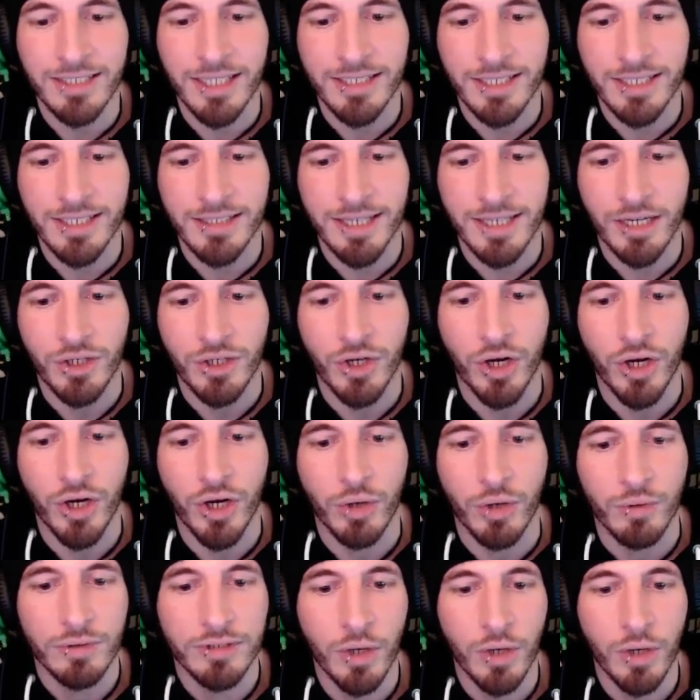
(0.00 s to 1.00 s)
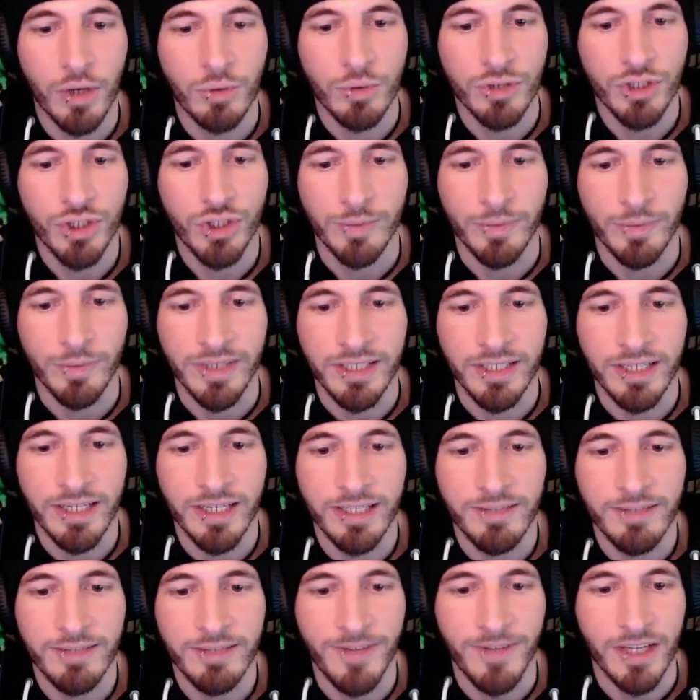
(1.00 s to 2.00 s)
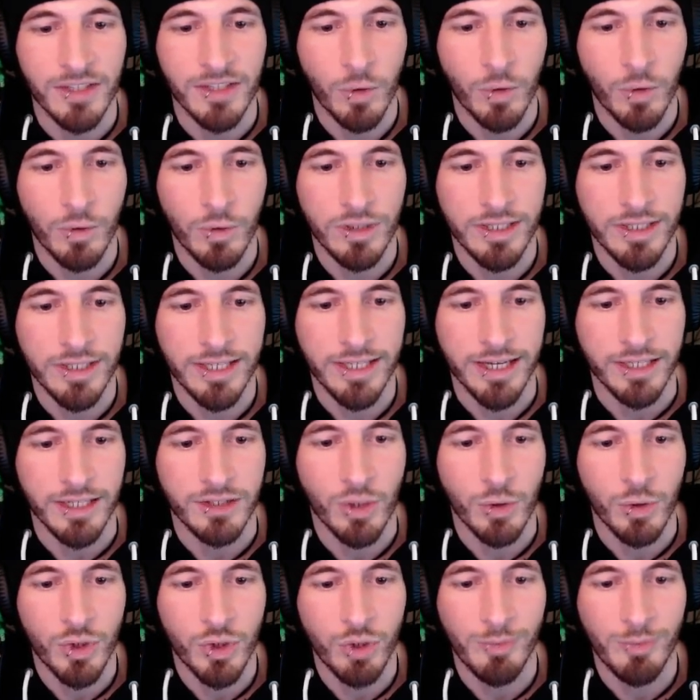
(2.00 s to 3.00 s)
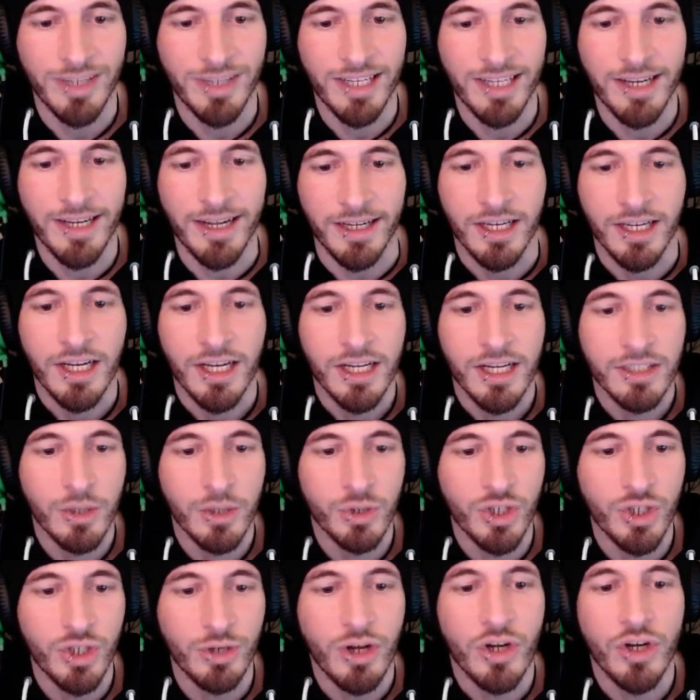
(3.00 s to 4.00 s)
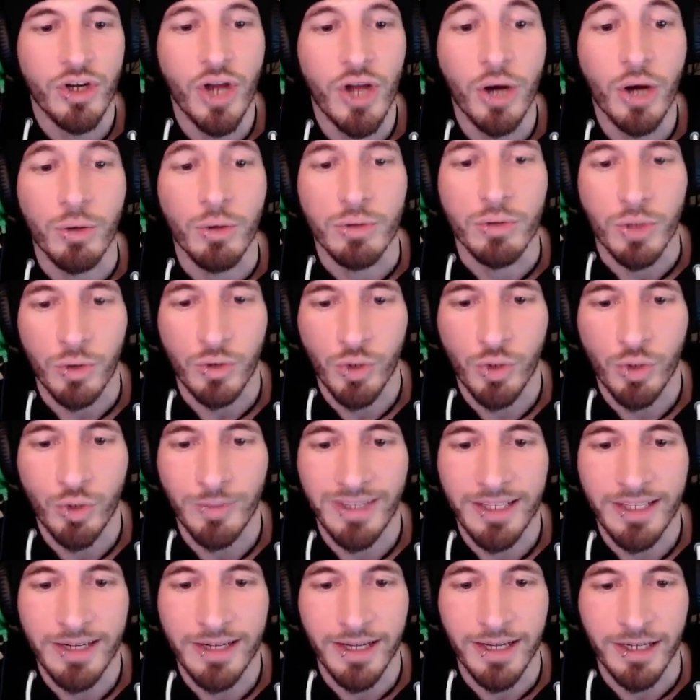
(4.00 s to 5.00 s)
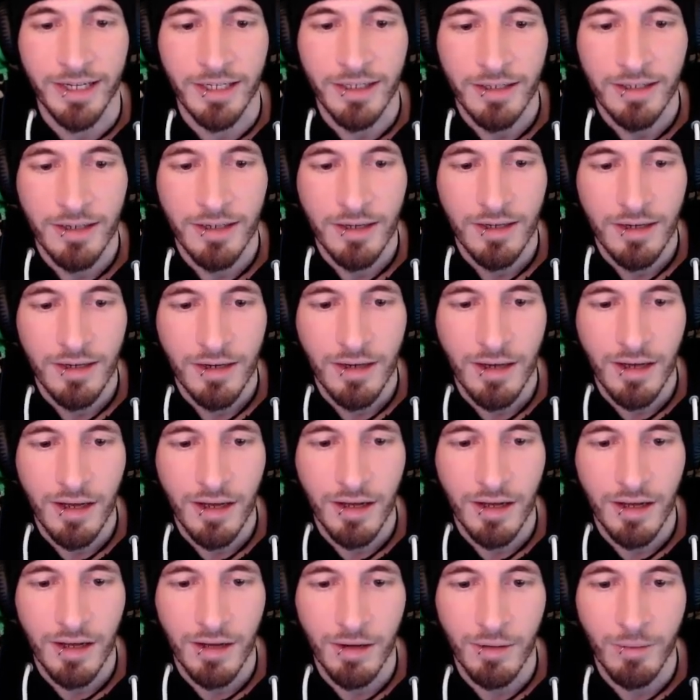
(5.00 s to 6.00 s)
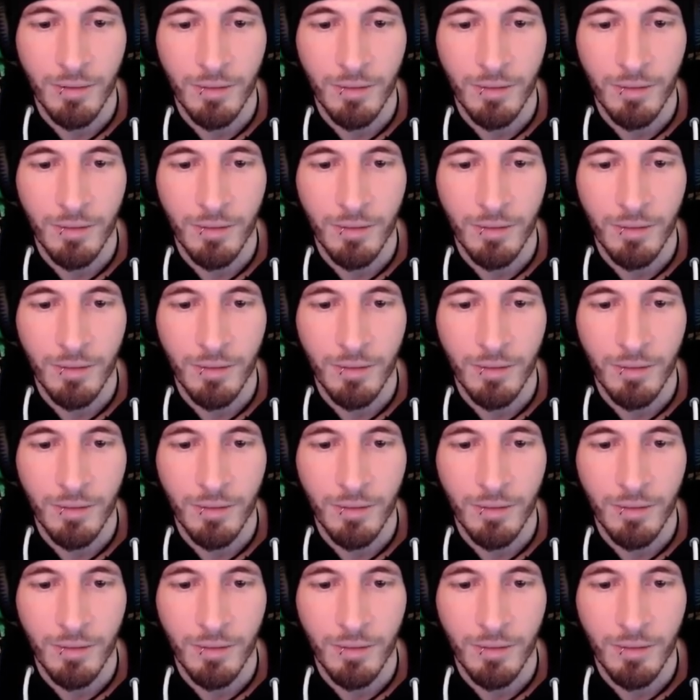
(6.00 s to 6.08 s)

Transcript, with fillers: No, don't shoot me in the face or the dick. Don't shoot me in the dick. Don't shoot. No, don't shoot me in the dick. Oh.